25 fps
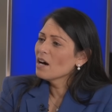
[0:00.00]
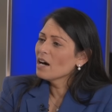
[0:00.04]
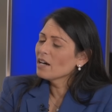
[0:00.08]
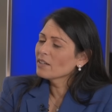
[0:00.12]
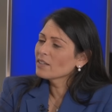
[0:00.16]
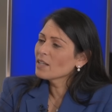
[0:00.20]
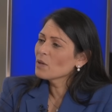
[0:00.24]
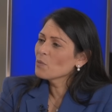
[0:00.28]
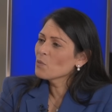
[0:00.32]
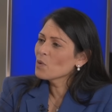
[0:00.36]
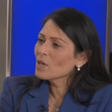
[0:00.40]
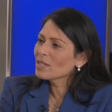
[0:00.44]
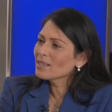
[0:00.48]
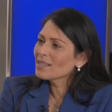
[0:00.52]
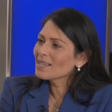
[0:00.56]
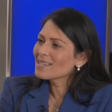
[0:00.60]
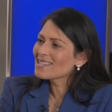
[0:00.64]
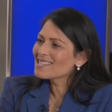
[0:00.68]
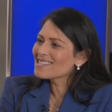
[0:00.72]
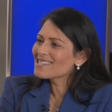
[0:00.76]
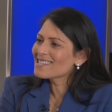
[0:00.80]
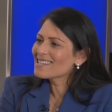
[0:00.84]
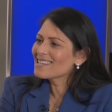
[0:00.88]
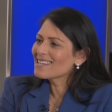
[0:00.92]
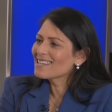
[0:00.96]
And then when they
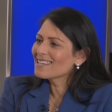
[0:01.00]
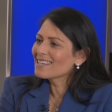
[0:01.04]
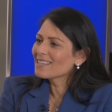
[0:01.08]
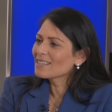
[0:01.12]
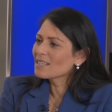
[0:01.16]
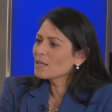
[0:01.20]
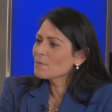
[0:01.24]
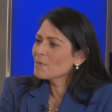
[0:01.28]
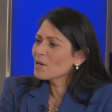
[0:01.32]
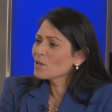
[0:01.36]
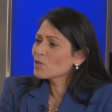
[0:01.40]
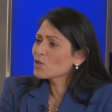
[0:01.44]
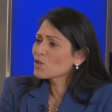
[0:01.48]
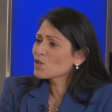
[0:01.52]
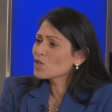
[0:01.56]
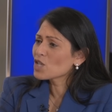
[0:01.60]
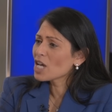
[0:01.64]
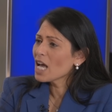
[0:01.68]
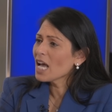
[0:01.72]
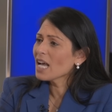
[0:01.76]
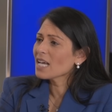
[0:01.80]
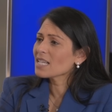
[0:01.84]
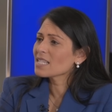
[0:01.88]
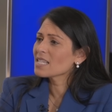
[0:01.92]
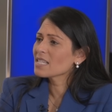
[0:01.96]
see the amount of
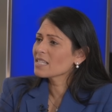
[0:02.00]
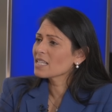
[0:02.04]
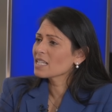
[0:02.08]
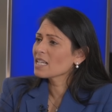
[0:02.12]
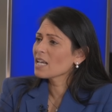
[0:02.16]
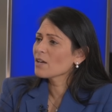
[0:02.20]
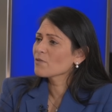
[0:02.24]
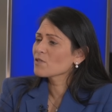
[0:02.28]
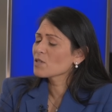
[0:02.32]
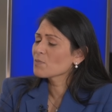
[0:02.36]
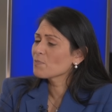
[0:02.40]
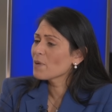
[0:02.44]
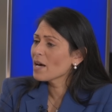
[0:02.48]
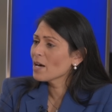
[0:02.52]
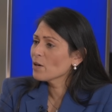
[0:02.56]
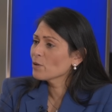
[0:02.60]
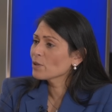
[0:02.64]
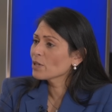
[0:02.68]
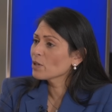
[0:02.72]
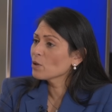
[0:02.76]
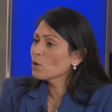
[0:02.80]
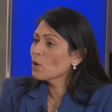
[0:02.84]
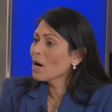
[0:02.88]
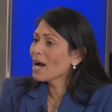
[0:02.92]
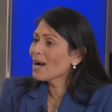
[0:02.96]
tax they then have to pay
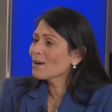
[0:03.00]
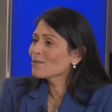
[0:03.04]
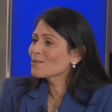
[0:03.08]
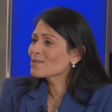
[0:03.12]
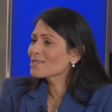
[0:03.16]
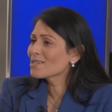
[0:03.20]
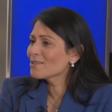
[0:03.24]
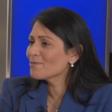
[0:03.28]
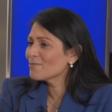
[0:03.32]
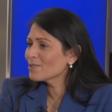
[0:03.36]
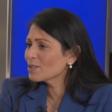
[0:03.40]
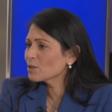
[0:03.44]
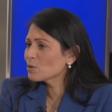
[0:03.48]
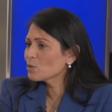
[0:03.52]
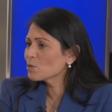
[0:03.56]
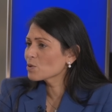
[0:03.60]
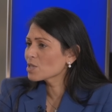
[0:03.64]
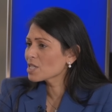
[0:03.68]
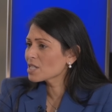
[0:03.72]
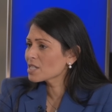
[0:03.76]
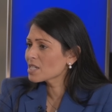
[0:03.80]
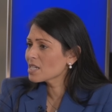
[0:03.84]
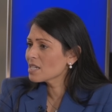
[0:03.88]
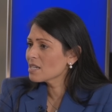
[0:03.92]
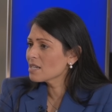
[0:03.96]
on it or how
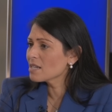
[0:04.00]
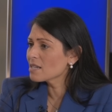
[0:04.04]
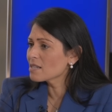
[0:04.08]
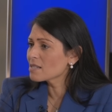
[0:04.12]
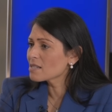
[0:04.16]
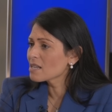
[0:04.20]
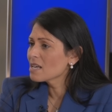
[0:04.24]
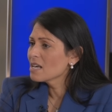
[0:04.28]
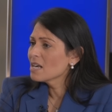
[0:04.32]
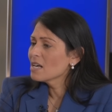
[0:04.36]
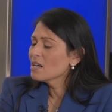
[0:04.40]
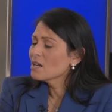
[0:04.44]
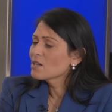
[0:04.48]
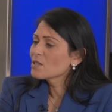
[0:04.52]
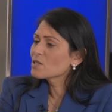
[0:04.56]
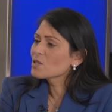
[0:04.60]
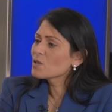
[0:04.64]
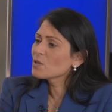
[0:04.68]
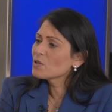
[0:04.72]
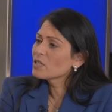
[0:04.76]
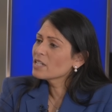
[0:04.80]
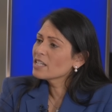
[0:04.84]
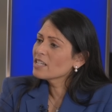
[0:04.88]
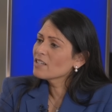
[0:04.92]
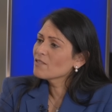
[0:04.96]
difficult it is
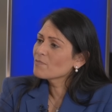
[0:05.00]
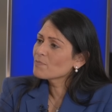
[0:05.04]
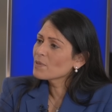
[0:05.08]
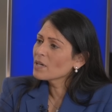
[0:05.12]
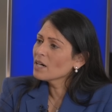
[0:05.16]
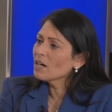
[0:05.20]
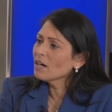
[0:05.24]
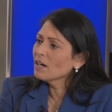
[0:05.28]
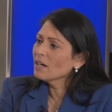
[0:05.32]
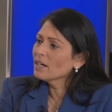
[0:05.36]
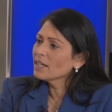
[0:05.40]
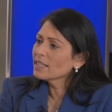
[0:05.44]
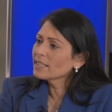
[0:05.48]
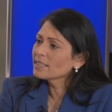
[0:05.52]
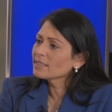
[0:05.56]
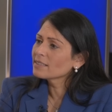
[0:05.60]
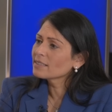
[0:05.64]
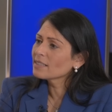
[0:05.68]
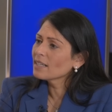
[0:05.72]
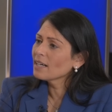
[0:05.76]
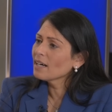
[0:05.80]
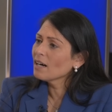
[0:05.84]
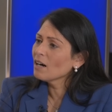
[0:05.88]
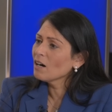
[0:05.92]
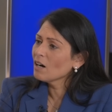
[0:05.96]
to leave behind
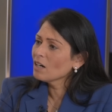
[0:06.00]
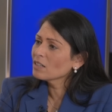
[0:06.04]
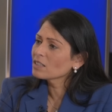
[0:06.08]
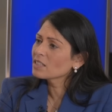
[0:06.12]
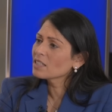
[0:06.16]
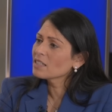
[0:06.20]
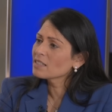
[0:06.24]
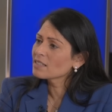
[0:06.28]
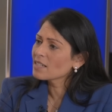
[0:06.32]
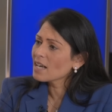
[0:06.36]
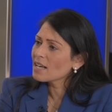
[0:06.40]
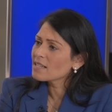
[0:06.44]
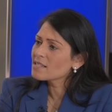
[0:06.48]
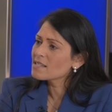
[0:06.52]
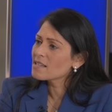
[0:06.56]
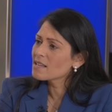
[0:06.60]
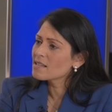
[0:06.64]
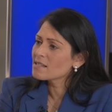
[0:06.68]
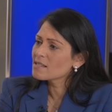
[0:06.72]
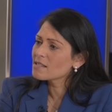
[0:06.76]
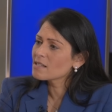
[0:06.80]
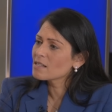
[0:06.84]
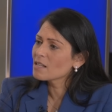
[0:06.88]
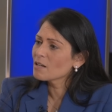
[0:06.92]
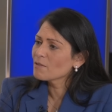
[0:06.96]
their hard earned
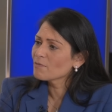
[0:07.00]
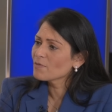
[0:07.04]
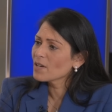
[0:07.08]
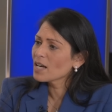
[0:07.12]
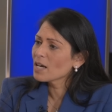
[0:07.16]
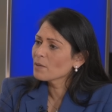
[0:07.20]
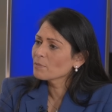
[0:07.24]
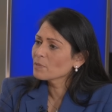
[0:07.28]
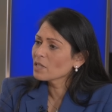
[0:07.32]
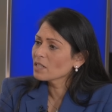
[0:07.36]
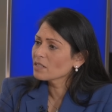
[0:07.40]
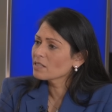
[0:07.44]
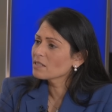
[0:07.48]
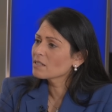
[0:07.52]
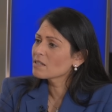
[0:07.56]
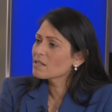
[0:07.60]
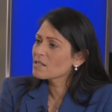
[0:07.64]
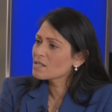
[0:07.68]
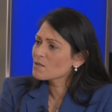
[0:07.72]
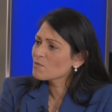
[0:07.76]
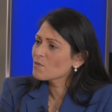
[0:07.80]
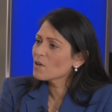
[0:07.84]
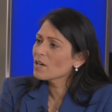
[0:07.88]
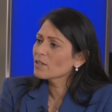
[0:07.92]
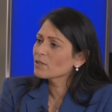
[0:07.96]
assets to their family, I think
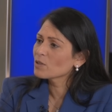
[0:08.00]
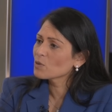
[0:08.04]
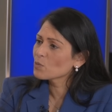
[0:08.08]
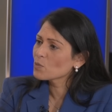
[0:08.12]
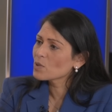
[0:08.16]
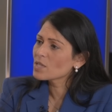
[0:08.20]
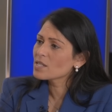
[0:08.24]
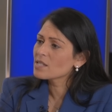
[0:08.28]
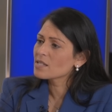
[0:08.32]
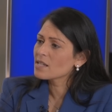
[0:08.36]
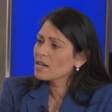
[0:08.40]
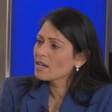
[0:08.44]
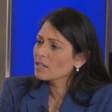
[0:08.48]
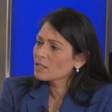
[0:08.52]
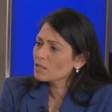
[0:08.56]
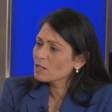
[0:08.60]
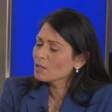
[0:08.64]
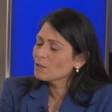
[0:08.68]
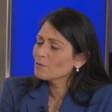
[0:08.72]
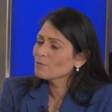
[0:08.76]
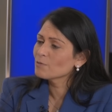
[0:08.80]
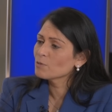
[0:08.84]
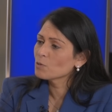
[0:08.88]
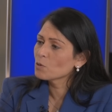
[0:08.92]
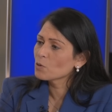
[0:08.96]
it's right that we stand
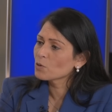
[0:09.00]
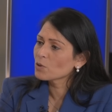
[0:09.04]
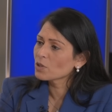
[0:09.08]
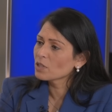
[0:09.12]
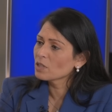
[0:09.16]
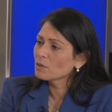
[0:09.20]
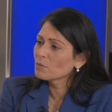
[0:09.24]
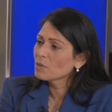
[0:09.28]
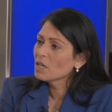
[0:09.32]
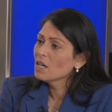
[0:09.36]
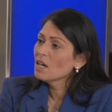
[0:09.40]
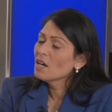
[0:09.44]
up for them.